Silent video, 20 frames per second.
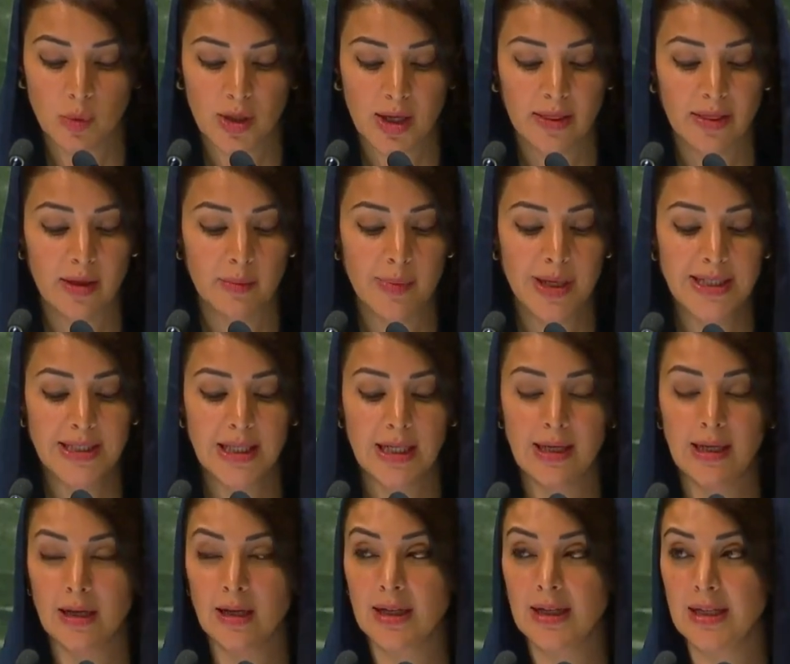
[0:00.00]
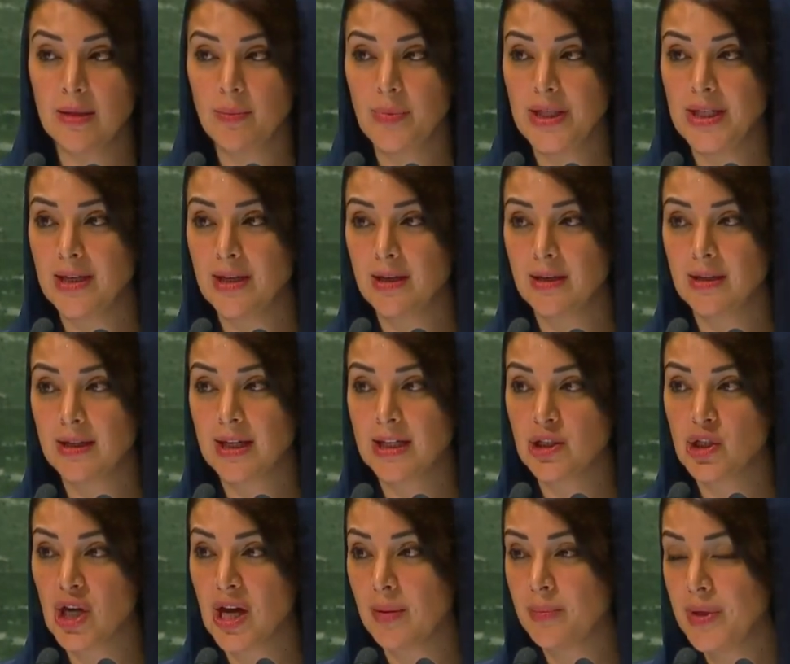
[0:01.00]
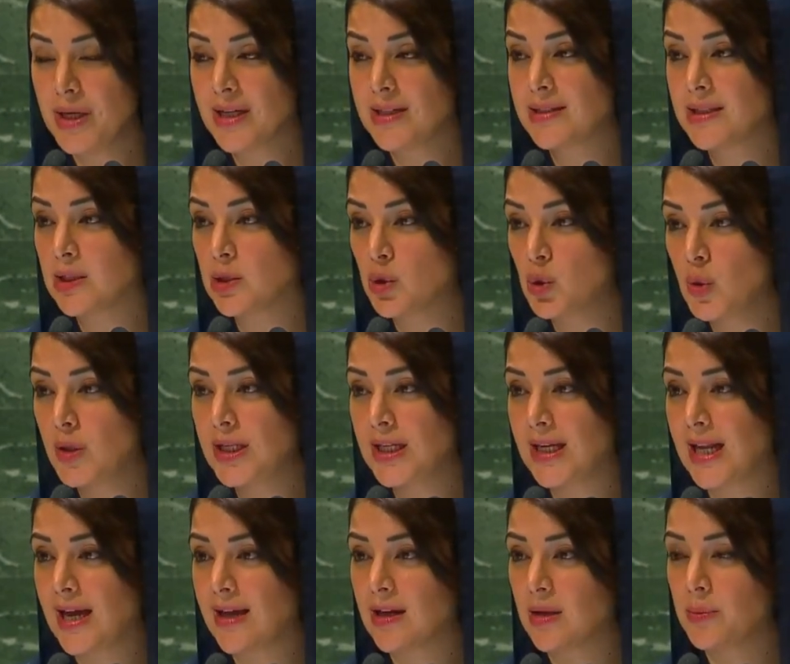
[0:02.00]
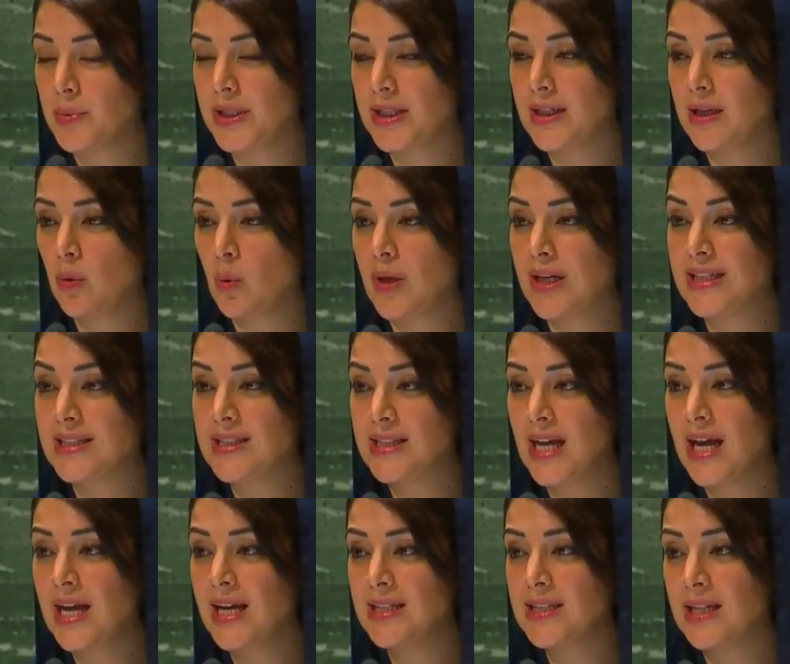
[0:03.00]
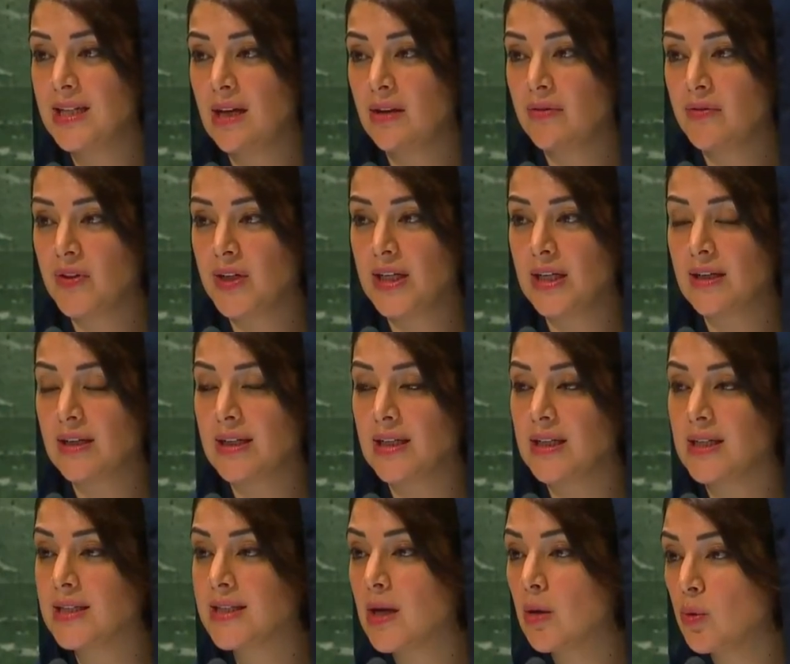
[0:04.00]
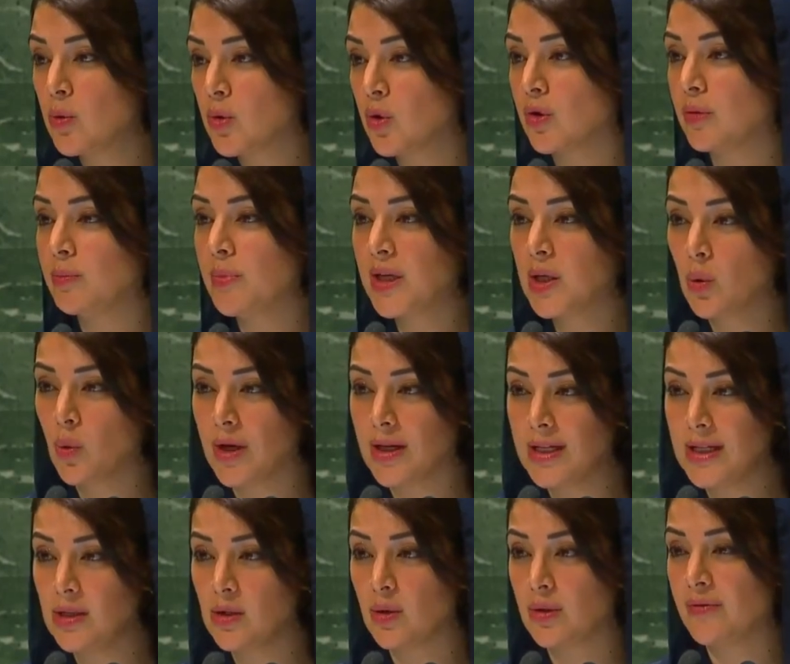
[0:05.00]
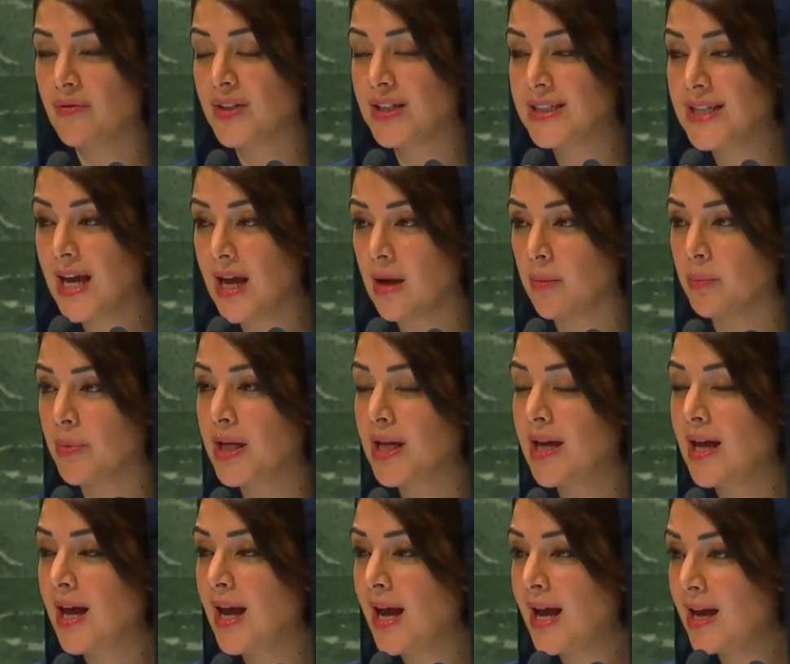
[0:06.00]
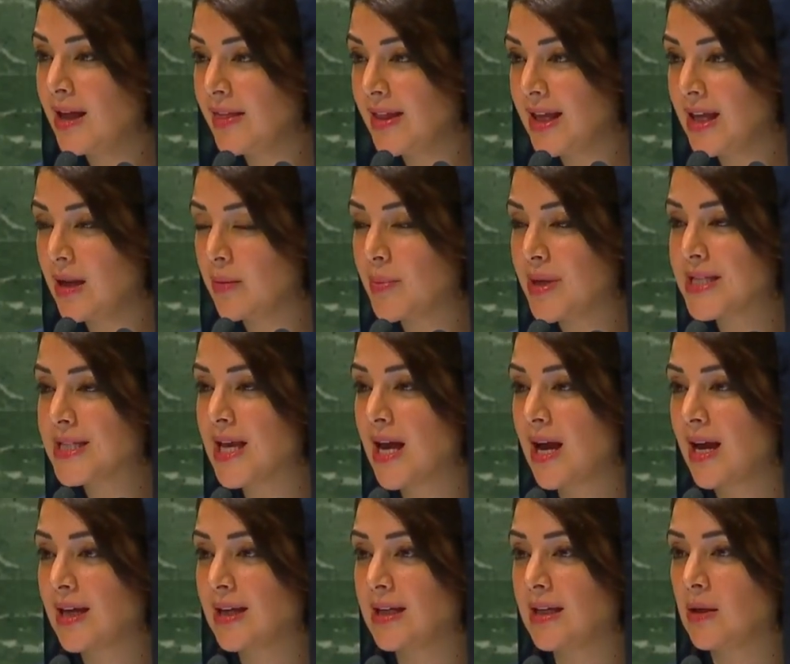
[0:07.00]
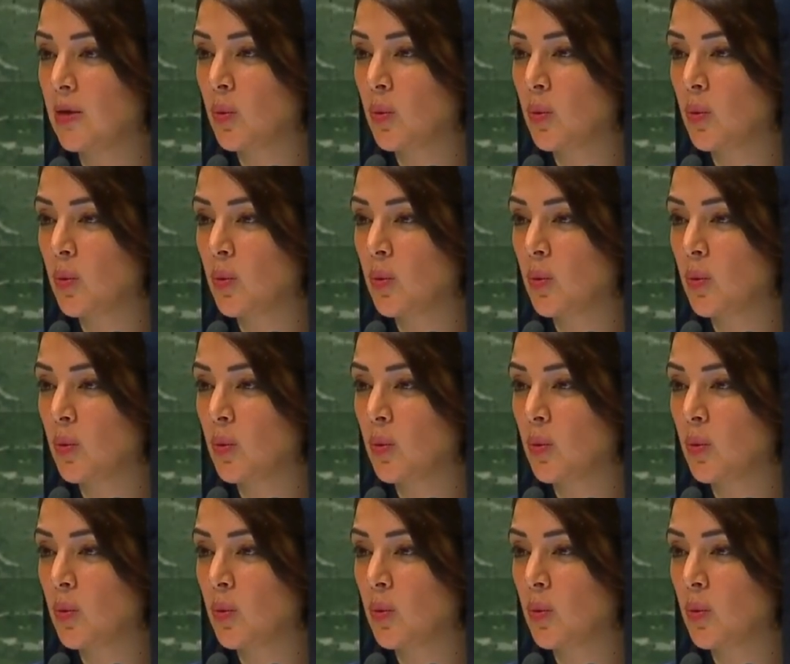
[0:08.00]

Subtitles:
We also believe that regional organizations such as the League of the Arab States and the African Union play a critical role